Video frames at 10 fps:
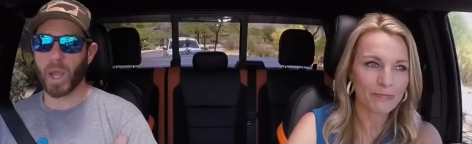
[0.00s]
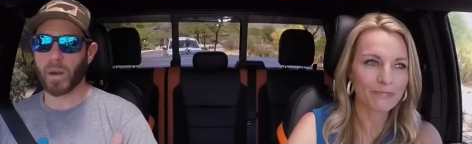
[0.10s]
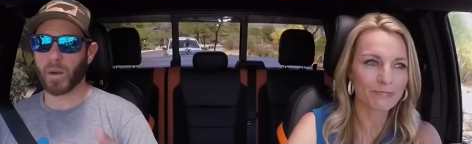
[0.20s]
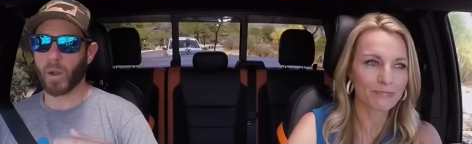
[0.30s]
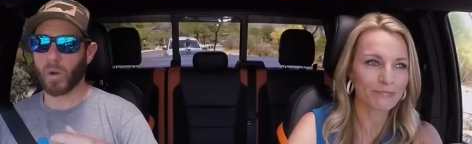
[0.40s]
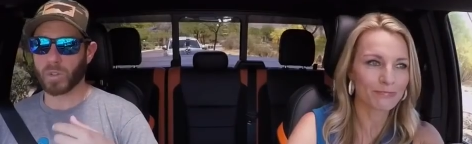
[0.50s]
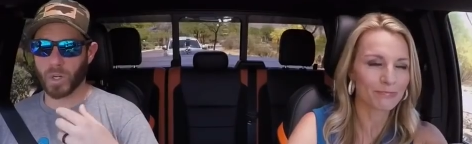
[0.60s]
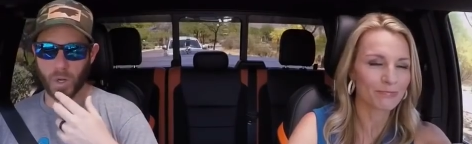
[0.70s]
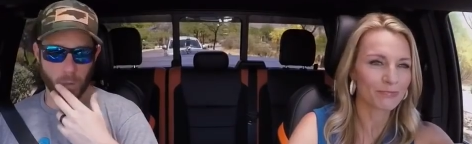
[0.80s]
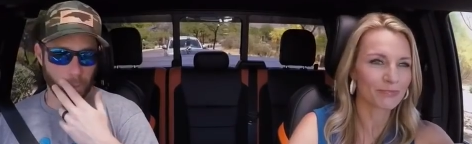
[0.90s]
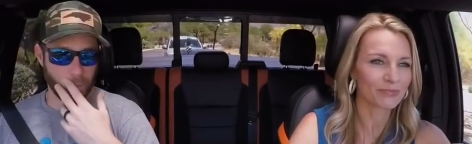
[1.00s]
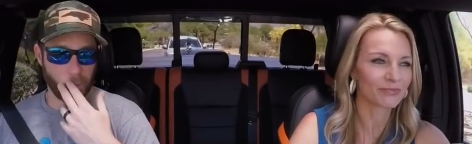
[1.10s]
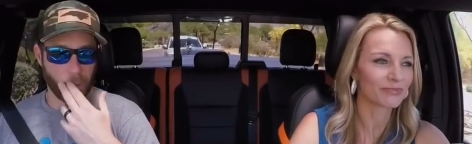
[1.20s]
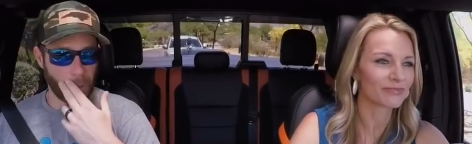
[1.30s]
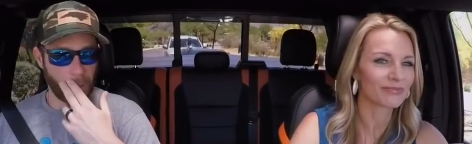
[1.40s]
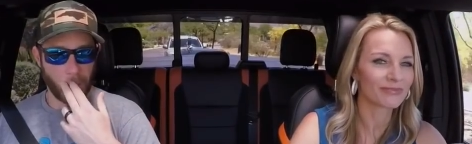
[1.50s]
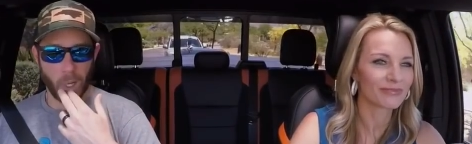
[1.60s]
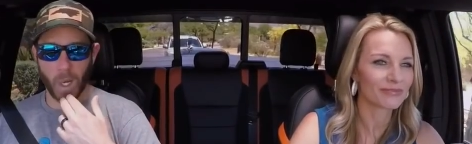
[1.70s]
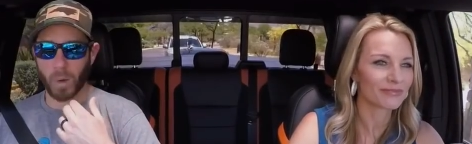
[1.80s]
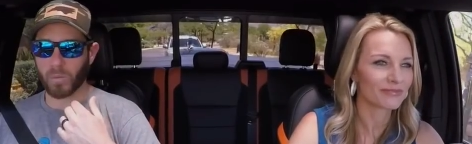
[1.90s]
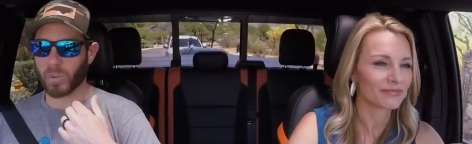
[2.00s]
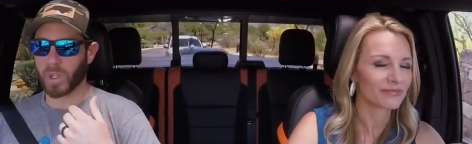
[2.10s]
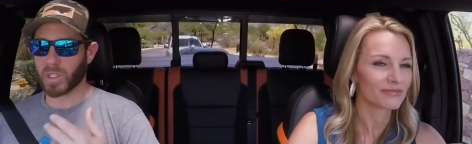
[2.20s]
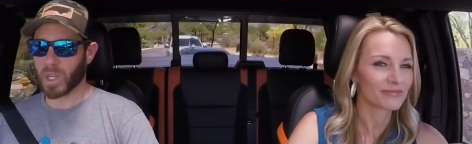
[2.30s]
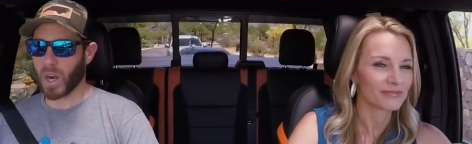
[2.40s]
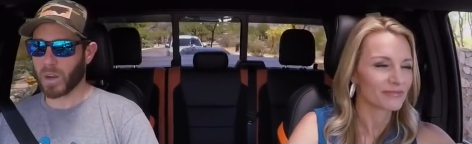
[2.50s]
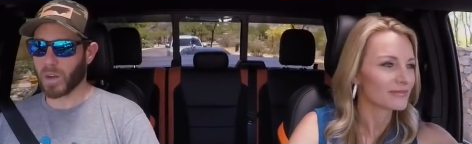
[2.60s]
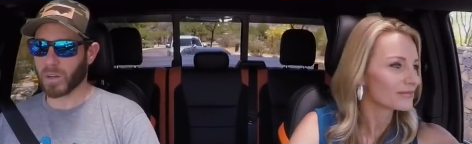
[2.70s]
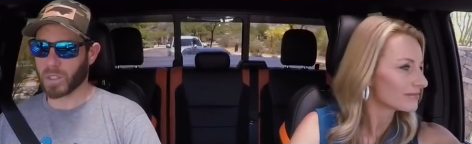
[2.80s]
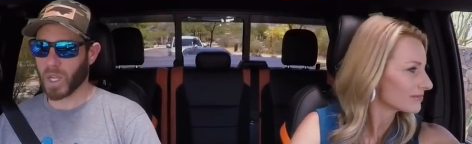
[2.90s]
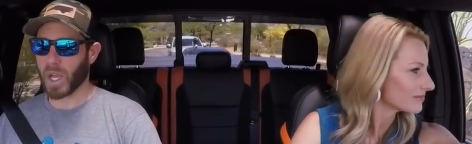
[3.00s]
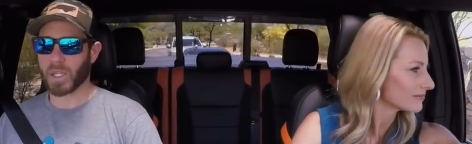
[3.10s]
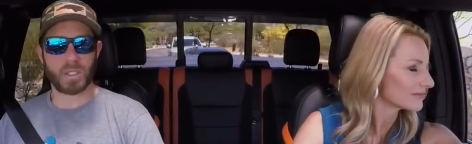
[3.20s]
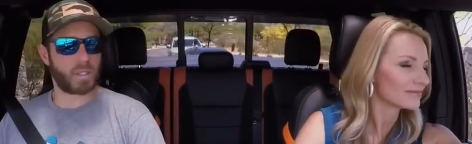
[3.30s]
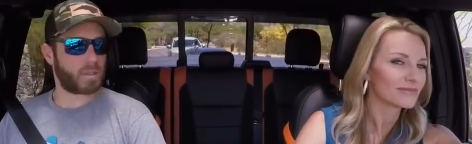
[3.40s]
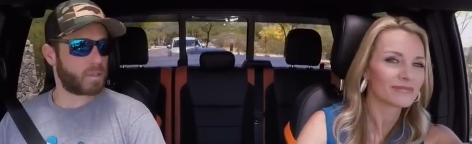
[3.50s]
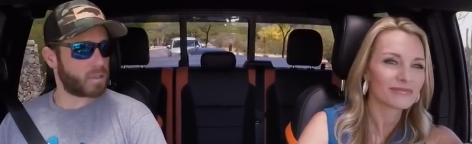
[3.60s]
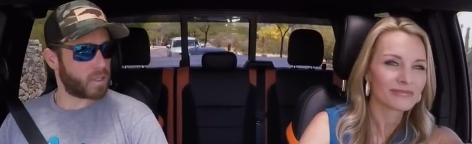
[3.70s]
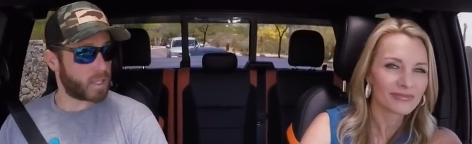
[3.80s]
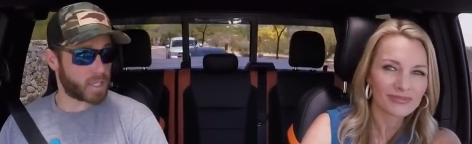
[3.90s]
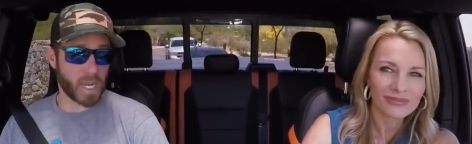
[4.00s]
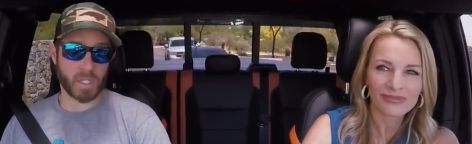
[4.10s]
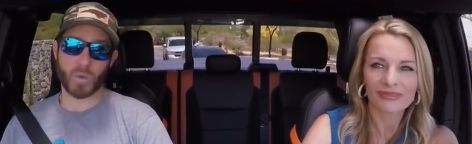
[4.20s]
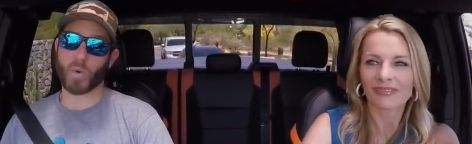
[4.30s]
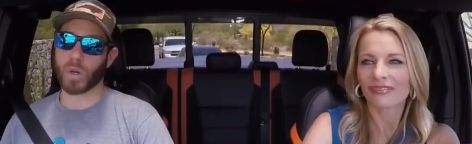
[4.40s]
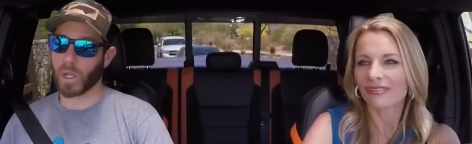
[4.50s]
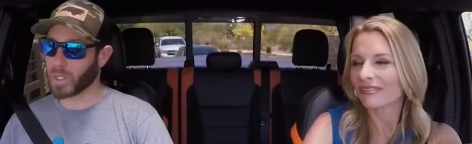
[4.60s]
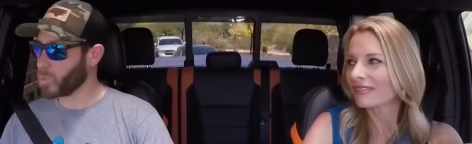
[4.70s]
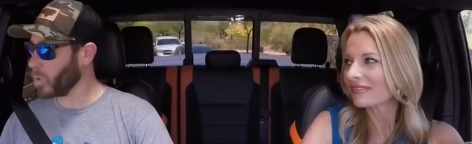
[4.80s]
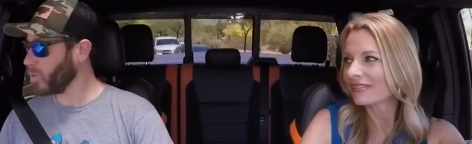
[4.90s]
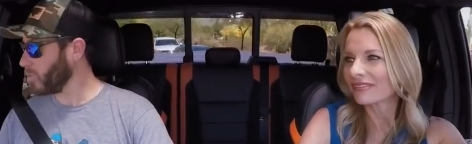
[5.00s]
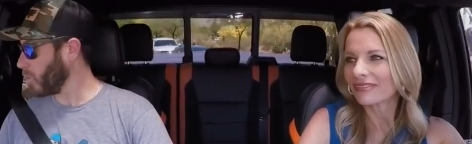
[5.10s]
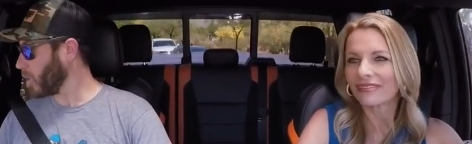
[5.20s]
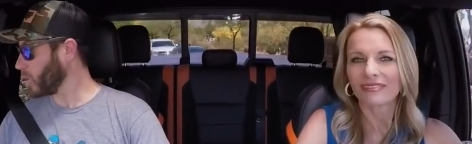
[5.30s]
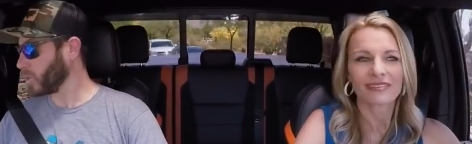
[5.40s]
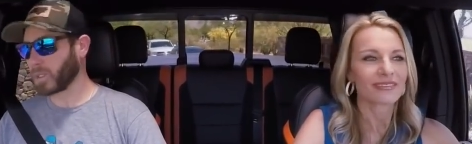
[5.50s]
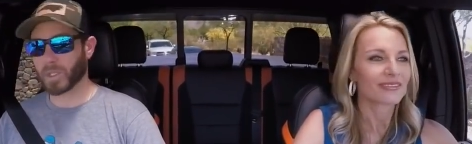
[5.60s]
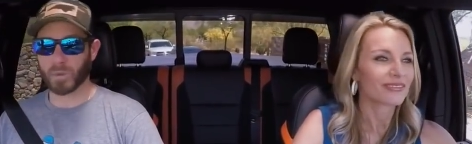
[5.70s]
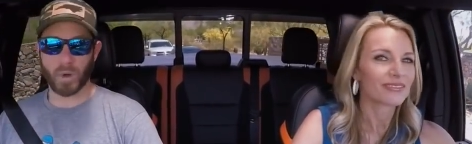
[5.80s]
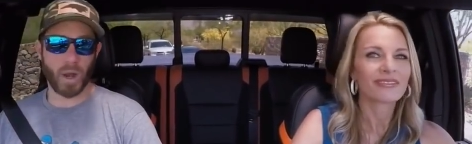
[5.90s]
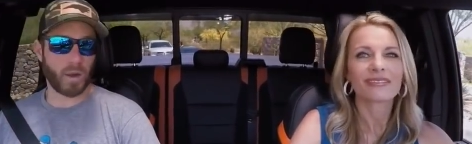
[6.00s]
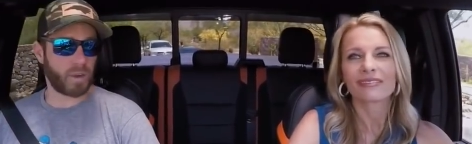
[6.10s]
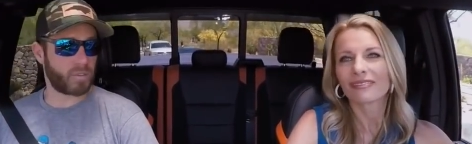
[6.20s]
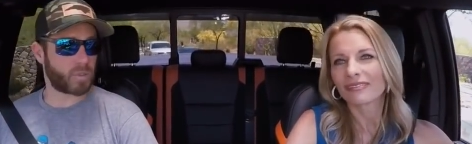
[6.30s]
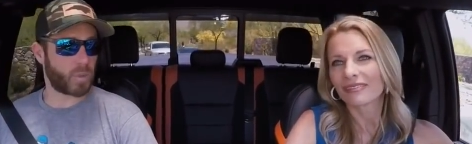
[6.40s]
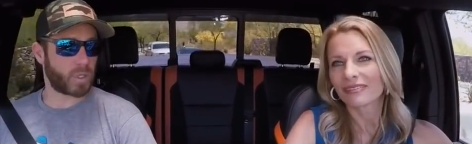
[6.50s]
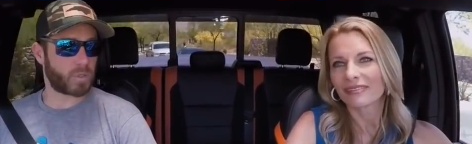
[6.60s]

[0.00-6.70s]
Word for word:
Speaker 1: out here long term um, for the entire year is nice. And it's actually one less move for us because we're out here for spring